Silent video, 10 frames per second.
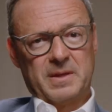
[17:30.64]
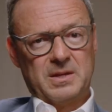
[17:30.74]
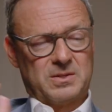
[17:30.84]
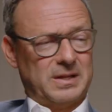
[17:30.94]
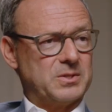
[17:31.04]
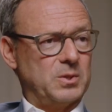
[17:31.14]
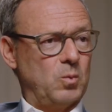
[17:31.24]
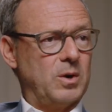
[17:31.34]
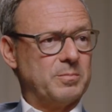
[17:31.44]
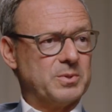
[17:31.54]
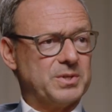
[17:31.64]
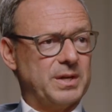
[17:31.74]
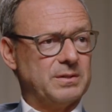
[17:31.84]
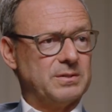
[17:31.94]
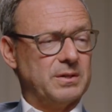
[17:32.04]
it's less than
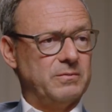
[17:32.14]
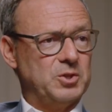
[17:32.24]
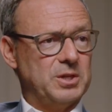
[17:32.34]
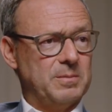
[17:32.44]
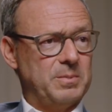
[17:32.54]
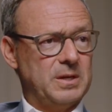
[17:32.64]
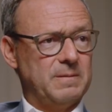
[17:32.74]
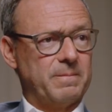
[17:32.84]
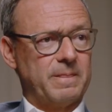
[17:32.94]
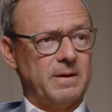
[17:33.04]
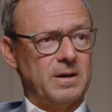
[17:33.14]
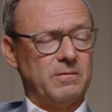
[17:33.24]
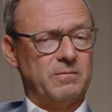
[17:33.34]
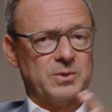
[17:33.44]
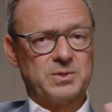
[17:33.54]
1% of GDP
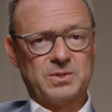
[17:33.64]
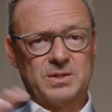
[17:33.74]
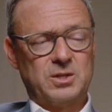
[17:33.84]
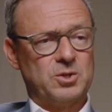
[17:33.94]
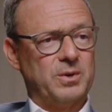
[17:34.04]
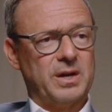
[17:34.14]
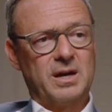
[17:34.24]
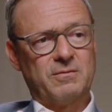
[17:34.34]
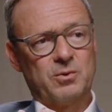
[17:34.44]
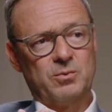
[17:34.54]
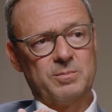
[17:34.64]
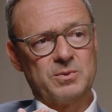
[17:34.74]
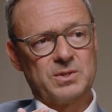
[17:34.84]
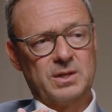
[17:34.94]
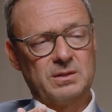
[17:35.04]
versus, say, 2.5% or
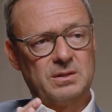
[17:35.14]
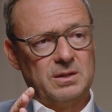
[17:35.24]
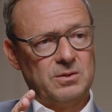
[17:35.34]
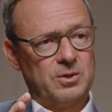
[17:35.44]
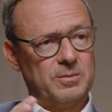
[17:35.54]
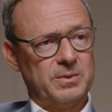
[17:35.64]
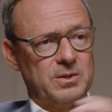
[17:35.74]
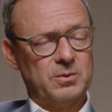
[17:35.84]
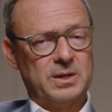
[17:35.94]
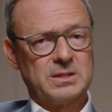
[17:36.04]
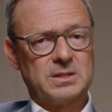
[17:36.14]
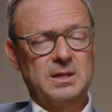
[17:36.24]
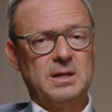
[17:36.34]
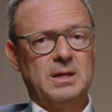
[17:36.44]
3% in Europe and the US.